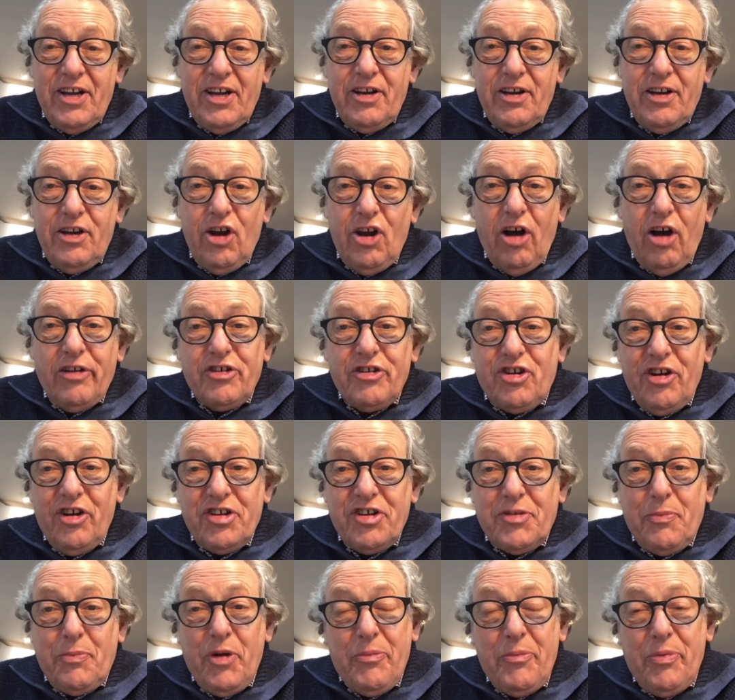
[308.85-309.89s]
not
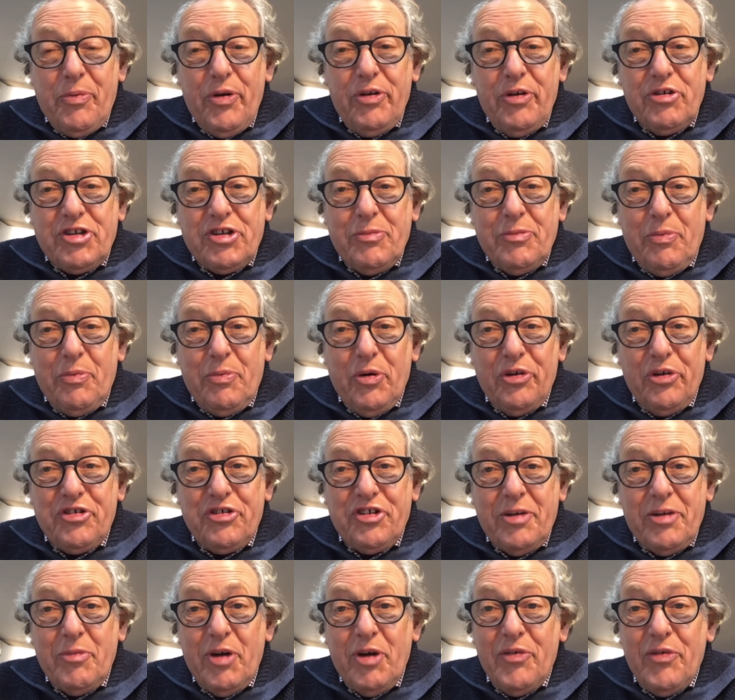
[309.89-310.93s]
just people who supported
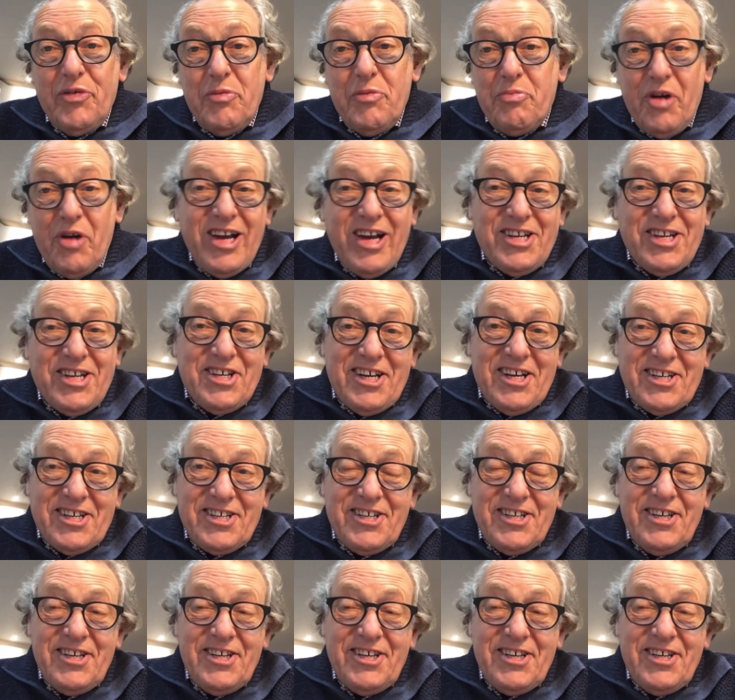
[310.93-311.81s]
him over Brexit.